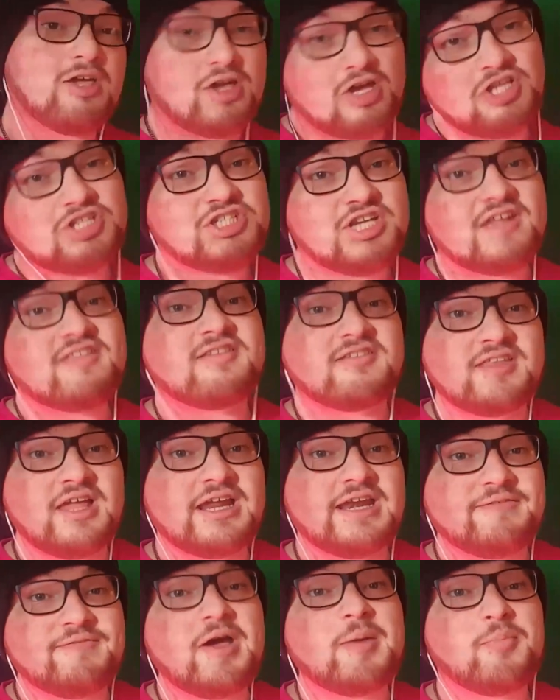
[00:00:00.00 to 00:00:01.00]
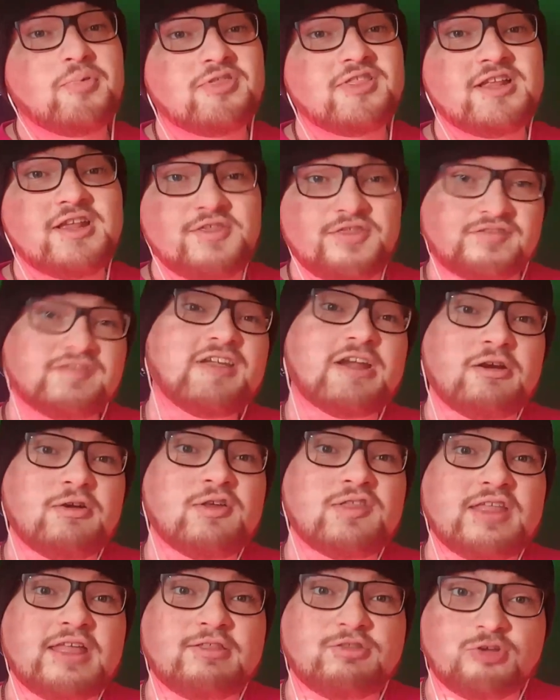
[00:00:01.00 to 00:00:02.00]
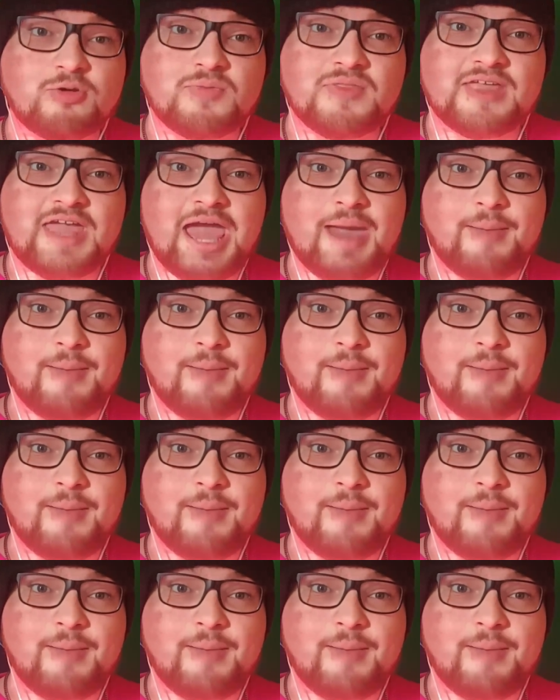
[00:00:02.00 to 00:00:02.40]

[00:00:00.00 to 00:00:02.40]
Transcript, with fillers: Good chance 95% of the terrorists that stormed the